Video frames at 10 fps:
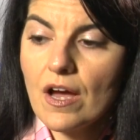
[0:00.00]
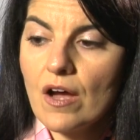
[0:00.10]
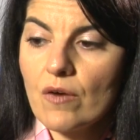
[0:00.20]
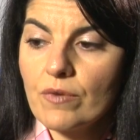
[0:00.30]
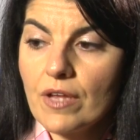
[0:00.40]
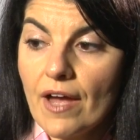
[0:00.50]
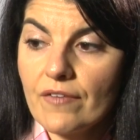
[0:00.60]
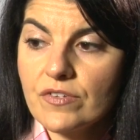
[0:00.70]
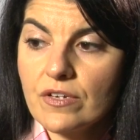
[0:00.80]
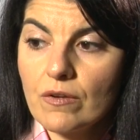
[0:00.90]
Uh, we
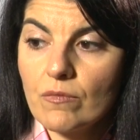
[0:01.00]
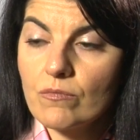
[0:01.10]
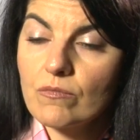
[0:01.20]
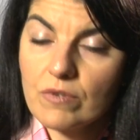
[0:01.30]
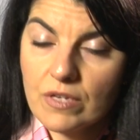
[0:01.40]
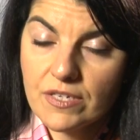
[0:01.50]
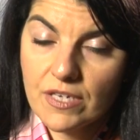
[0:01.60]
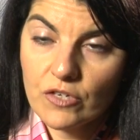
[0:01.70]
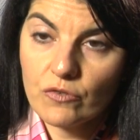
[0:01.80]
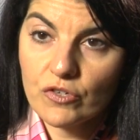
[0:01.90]
have to
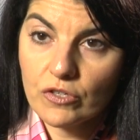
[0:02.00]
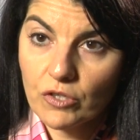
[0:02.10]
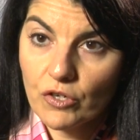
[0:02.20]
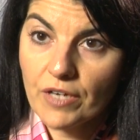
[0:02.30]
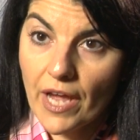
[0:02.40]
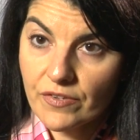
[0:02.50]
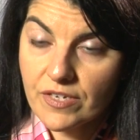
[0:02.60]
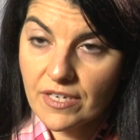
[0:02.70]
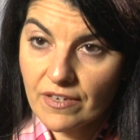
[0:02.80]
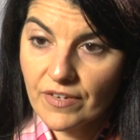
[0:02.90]
continue to learn how
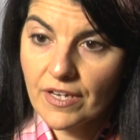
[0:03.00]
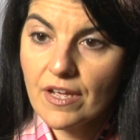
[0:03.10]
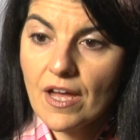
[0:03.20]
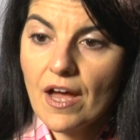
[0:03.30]
to give it.